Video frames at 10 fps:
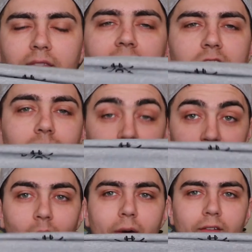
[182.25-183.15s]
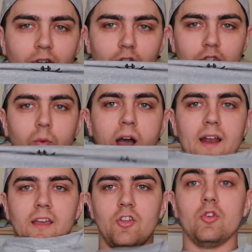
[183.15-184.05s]
That's, you know, whenever you're
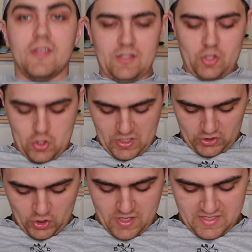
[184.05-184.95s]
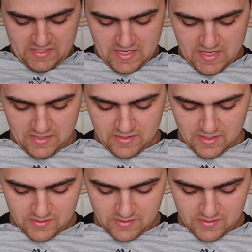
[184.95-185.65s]
sweating, you can you can start seeing